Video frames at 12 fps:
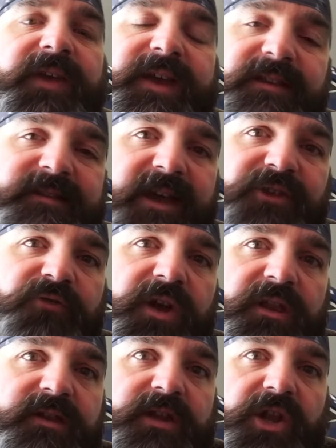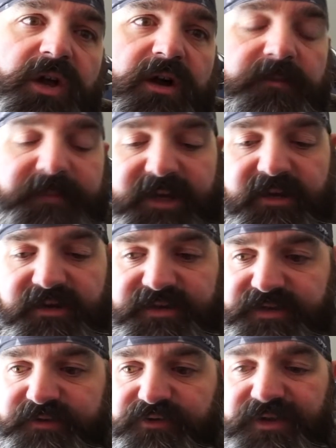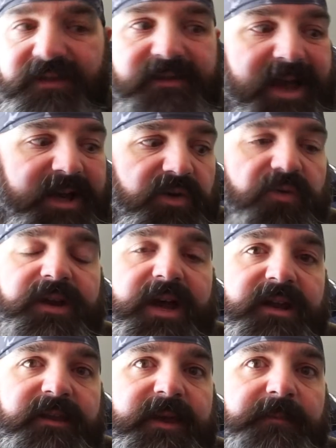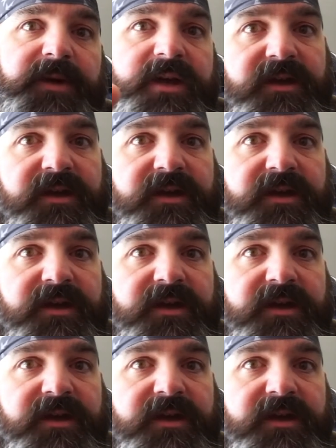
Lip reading: They can tend to run a little long because there's a lot going on in them.